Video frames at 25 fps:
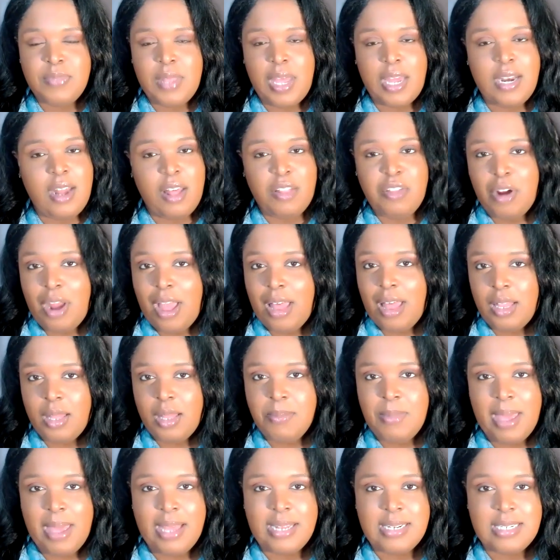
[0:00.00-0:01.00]
Another
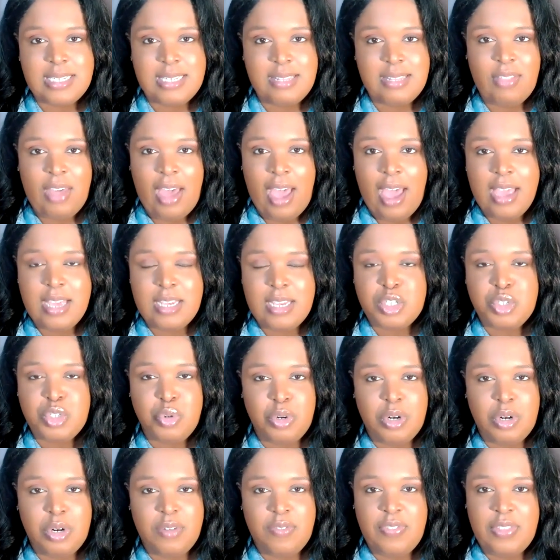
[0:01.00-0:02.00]
element that is
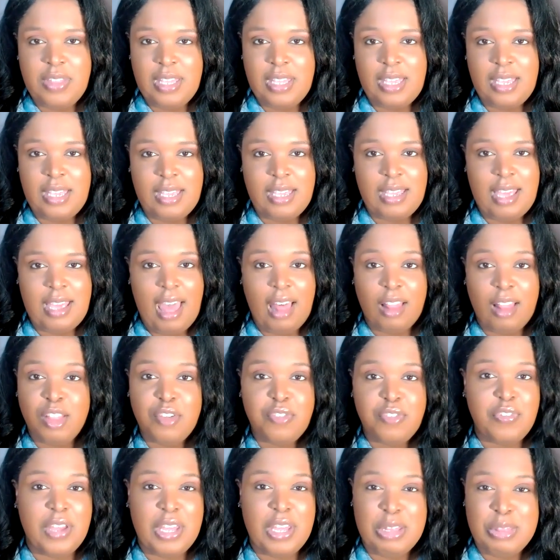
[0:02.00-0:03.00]
sort of the
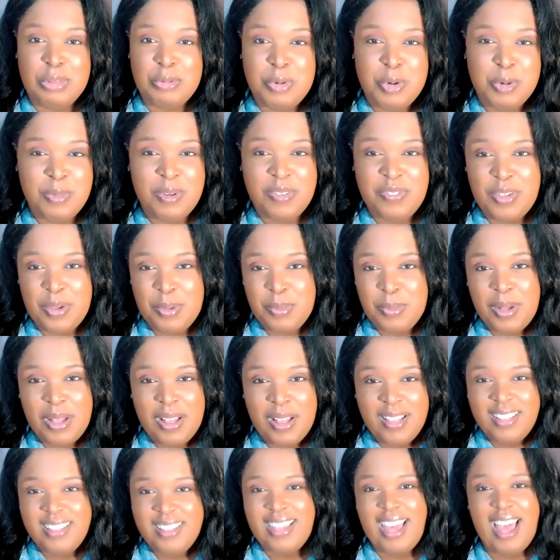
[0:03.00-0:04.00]
elephant in the room, if you
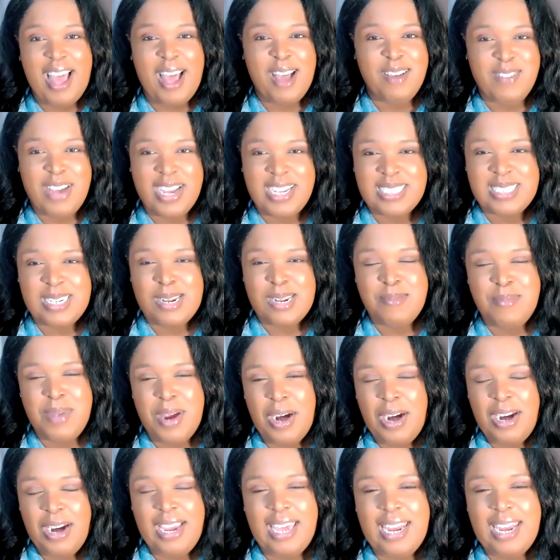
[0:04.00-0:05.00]
will, as an
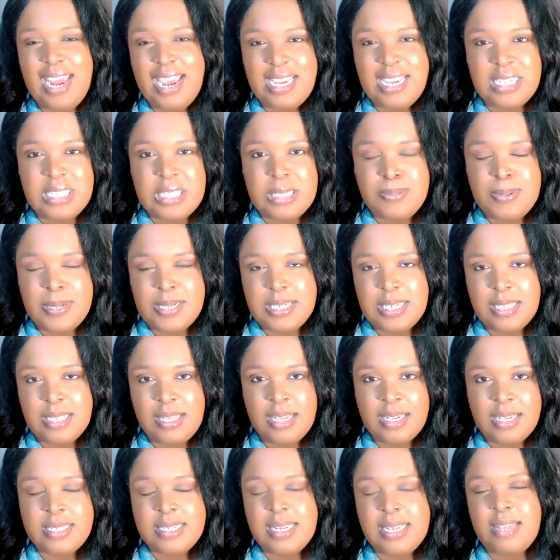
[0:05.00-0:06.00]
American, I can speak to
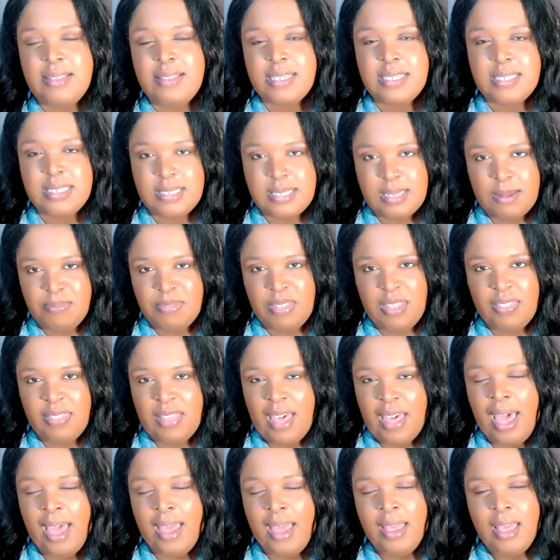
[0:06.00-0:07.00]
this. And this is something
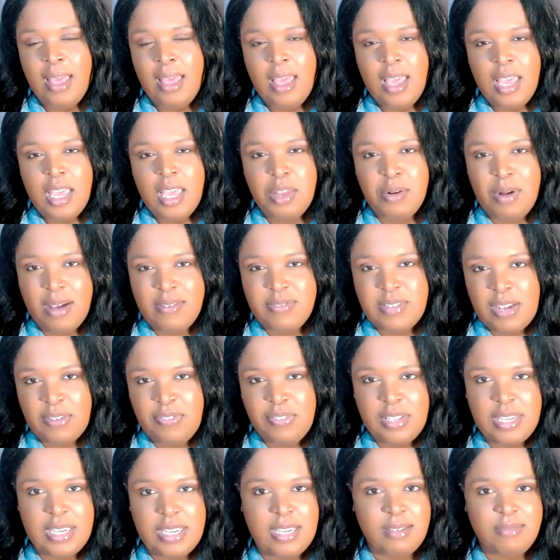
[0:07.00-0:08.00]
that, I've
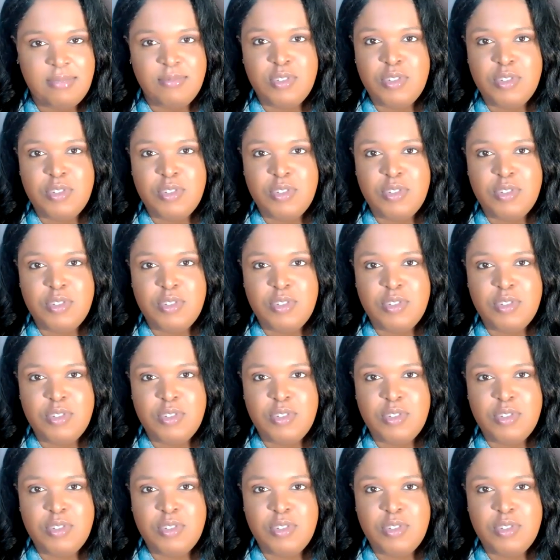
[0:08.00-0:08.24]
definitely